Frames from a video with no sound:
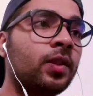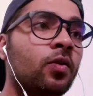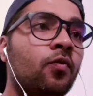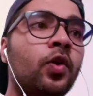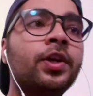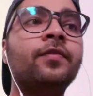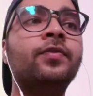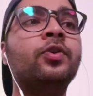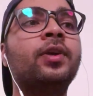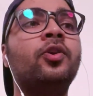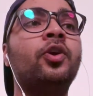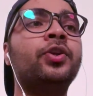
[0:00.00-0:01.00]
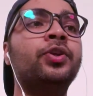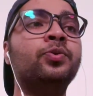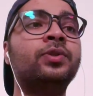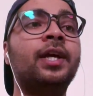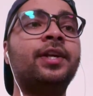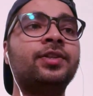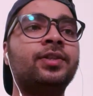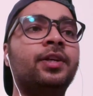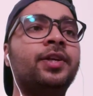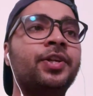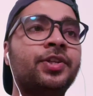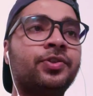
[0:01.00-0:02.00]
what if you cannot use additional
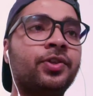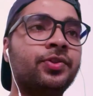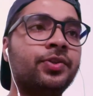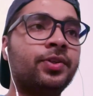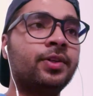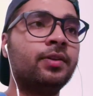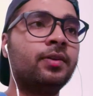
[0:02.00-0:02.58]
data structure?